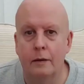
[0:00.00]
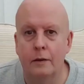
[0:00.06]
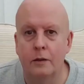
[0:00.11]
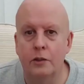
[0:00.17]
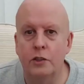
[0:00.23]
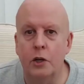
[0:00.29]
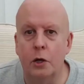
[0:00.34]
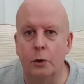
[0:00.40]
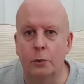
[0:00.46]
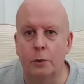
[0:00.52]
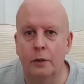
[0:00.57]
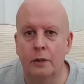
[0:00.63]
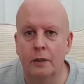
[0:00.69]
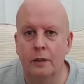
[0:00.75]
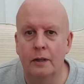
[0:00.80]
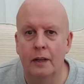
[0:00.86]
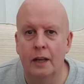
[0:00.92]
So
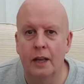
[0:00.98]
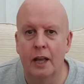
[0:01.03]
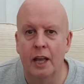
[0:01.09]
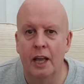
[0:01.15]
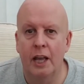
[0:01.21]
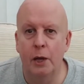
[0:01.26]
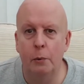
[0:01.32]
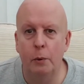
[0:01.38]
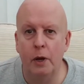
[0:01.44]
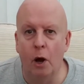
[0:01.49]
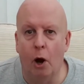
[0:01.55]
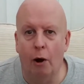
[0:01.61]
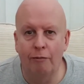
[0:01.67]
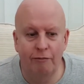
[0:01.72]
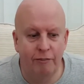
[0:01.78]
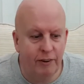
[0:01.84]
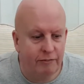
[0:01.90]
here we are
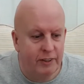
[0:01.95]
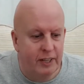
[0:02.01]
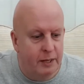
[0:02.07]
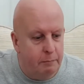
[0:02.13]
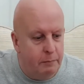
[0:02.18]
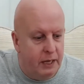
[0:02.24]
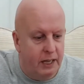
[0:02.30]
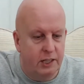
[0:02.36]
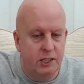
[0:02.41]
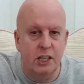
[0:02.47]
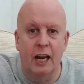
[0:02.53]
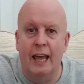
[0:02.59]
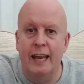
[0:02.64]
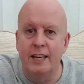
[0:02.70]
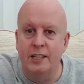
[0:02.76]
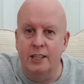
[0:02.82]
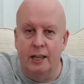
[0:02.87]
15 minutes
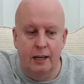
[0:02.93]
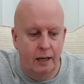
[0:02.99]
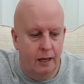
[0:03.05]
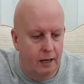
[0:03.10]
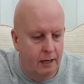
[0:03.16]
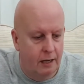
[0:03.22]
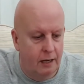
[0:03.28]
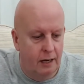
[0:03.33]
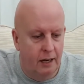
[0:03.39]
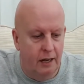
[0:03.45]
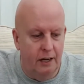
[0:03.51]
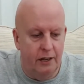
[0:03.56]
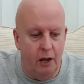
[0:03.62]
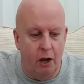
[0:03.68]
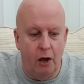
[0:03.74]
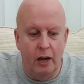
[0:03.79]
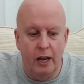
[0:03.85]
later, and
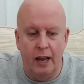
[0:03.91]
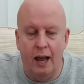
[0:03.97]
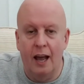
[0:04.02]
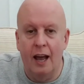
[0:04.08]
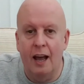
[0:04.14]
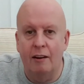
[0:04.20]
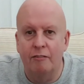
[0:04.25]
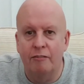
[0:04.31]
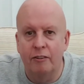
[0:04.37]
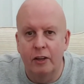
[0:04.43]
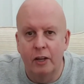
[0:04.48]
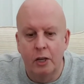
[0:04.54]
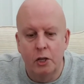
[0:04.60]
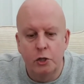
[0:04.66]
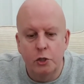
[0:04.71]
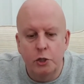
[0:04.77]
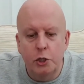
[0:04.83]
I have
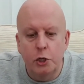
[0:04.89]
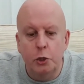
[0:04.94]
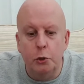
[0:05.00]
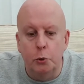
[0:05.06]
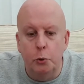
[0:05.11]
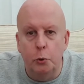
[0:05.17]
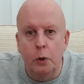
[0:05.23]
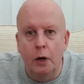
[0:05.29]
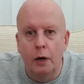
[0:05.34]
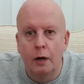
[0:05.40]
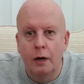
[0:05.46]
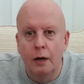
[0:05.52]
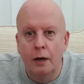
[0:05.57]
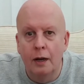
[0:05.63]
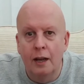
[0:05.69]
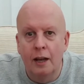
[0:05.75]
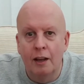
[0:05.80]
two
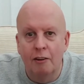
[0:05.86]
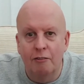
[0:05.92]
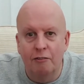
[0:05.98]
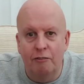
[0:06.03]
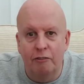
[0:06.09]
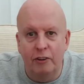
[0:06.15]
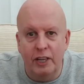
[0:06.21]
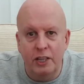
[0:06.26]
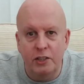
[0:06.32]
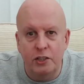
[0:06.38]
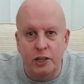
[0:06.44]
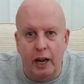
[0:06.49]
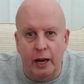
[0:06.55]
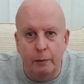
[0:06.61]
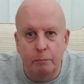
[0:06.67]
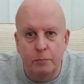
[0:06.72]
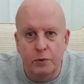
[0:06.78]
V
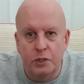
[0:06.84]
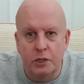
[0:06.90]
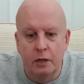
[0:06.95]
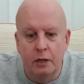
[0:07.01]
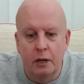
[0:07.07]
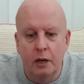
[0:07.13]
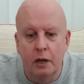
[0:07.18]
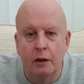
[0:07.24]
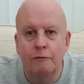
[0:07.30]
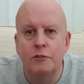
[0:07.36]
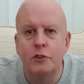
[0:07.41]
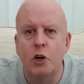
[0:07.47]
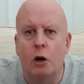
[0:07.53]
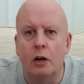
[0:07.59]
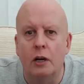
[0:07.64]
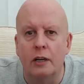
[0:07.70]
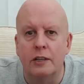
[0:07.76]
shapes of
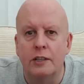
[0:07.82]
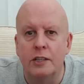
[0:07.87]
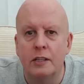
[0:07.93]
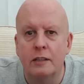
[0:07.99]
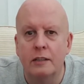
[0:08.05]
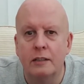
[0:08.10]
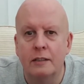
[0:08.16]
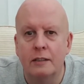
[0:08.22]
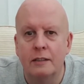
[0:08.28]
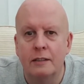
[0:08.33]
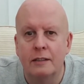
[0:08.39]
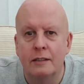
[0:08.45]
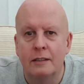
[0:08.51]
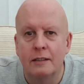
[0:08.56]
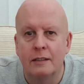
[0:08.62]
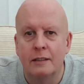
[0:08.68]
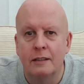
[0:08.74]
chocolate.
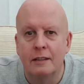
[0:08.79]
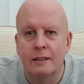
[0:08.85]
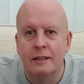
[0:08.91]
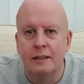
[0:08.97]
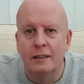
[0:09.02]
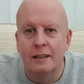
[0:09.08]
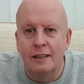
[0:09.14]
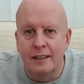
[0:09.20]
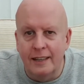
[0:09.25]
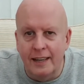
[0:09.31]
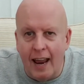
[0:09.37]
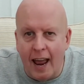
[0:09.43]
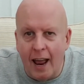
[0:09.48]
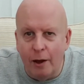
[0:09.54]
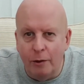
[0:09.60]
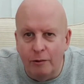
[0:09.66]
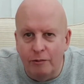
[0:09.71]

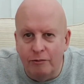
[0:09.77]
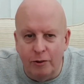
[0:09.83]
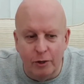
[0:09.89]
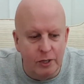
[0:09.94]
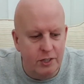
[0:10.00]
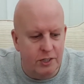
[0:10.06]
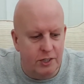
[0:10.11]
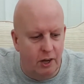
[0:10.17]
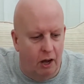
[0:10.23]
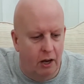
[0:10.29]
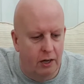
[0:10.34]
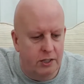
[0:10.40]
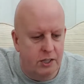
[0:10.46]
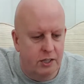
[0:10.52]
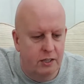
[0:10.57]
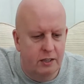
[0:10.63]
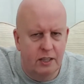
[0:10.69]
Now the fun
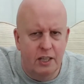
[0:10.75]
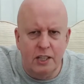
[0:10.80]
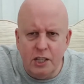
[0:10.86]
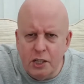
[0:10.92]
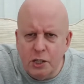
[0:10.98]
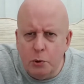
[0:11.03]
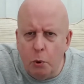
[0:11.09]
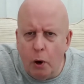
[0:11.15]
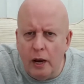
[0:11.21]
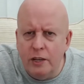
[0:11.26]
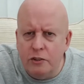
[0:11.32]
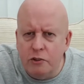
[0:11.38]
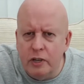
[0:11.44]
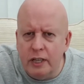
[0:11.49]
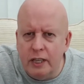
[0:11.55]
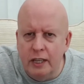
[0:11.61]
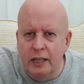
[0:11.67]
starts. This is quite
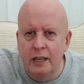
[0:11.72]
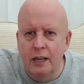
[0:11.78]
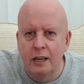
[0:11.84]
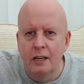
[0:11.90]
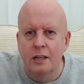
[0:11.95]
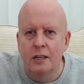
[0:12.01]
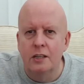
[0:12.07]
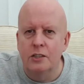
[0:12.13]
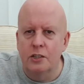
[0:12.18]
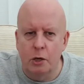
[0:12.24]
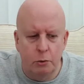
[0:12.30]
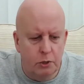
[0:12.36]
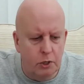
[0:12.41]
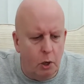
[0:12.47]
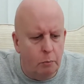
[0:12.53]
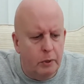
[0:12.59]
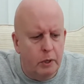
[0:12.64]
tricky, so
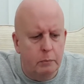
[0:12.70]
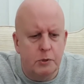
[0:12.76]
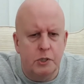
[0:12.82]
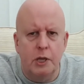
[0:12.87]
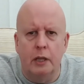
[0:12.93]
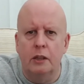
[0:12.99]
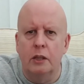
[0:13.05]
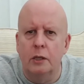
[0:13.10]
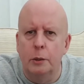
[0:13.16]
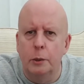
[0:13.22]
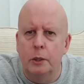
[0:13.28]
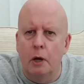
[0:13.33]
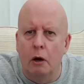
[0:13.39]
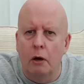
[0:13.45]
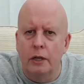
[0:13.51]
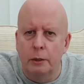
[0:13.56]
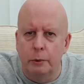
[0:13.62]
don't be upset that you
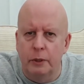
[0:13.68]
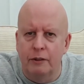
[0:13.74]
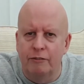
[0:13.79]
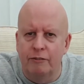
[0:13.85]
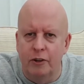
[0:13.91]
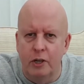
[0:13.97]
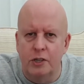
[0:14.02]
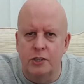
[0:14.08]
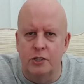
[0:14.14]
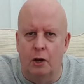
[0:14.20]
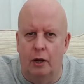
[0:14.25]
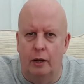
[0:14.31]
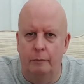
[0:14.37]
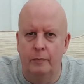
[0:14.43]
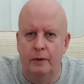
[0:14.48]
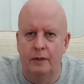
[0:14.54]
can't do it the first time.